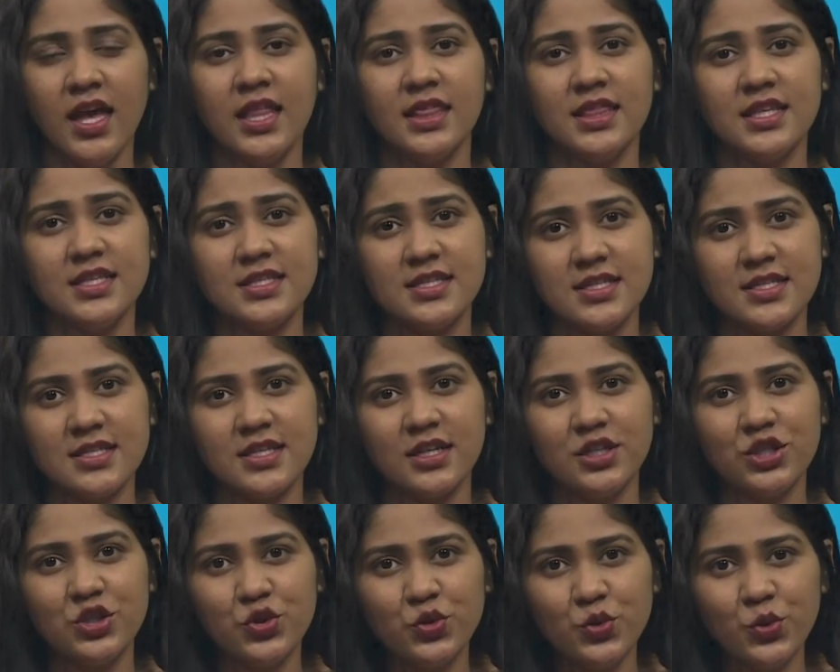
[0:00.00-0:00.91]
This is
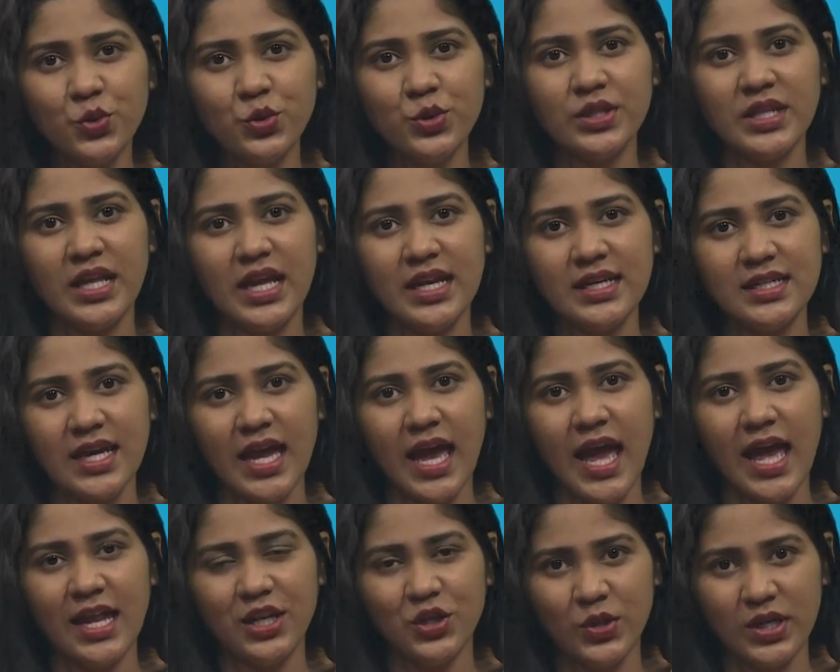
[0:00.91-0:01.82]
the true net
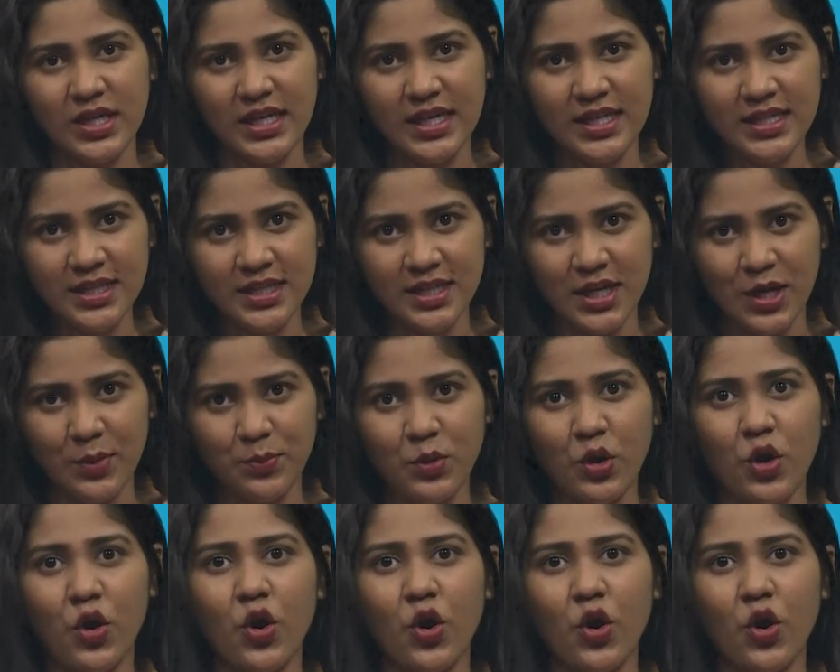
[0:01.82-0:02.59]
annual income